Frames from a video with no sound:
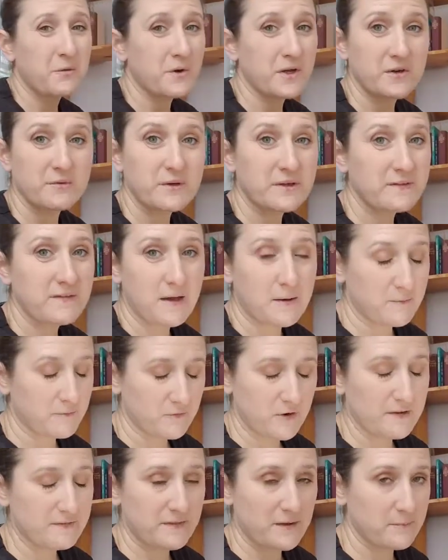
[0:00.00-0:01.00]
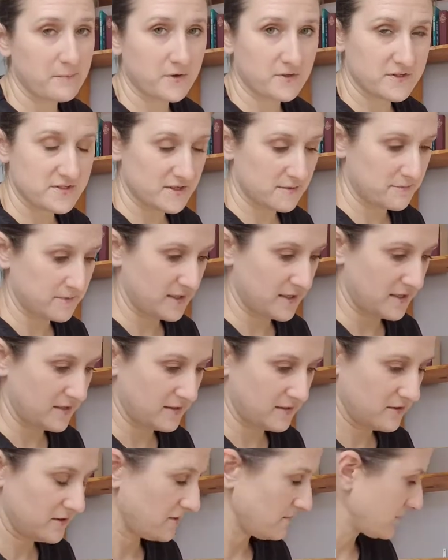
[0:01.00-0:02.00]
want to read that, write that book someday.
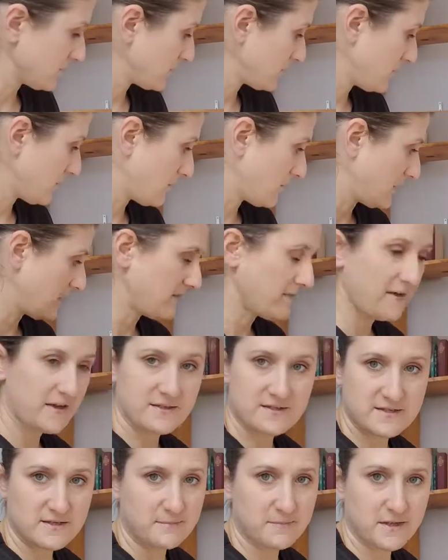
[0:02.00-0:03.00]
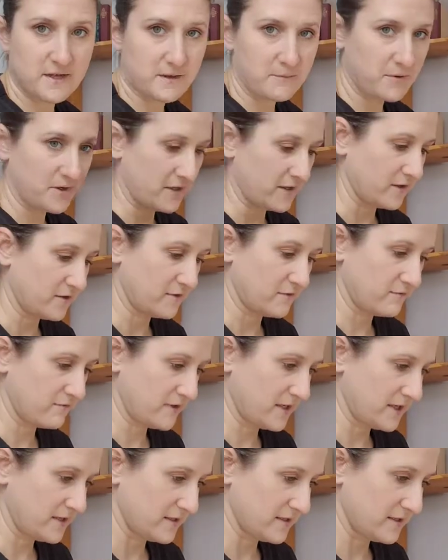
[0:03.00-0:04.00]
You never know. And that's something I probably couldn't
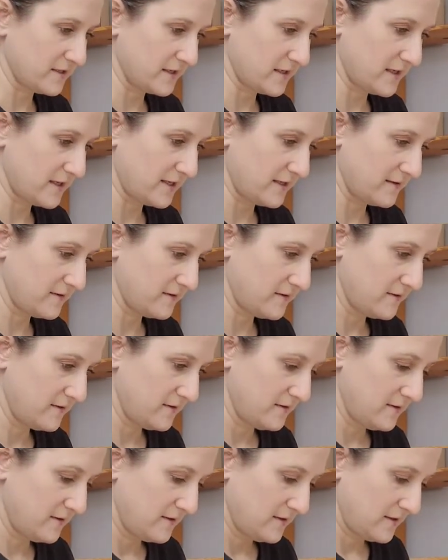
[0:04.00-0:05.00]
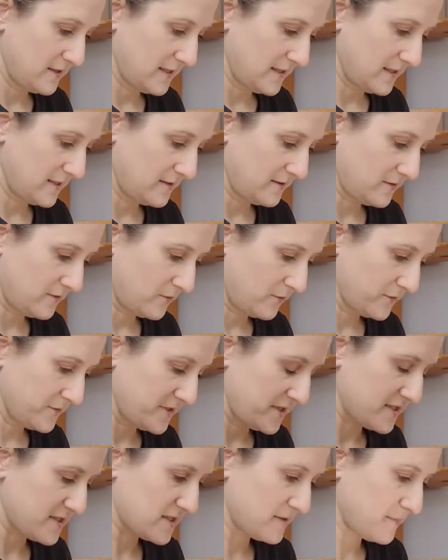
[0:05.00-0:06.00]
find online. And Old
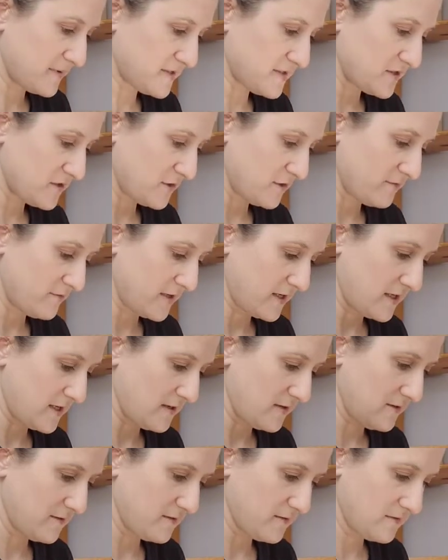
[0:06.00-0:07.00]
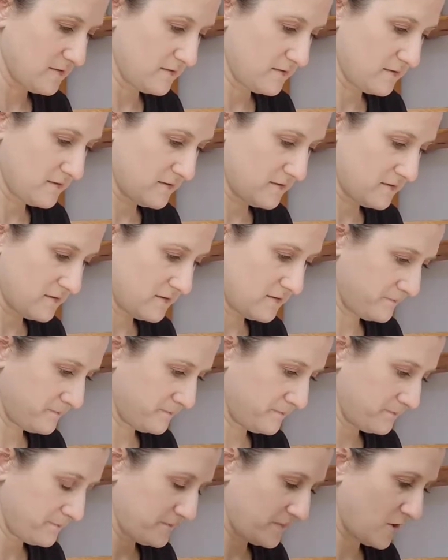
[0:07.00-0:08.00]
Testament Survey.
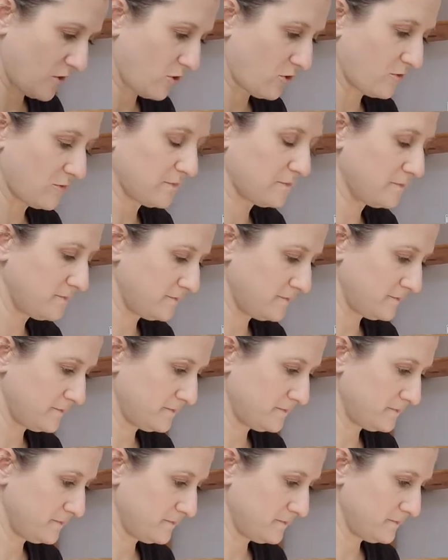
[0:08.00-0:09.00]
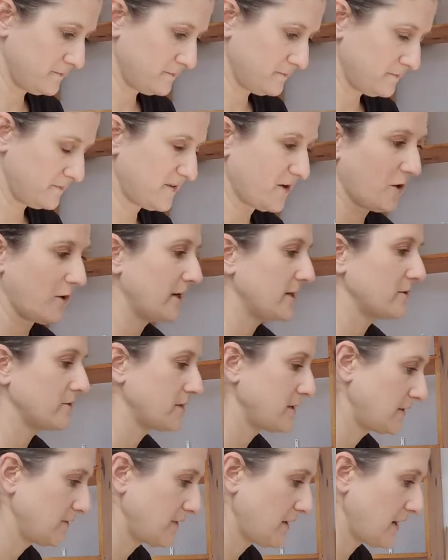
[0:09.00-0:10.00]
No. No, I don't
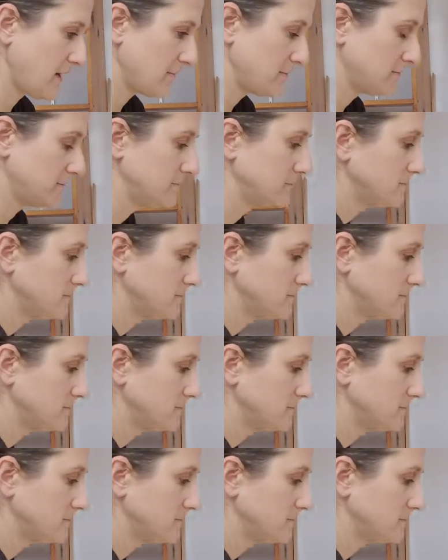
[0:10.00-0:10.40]
need that.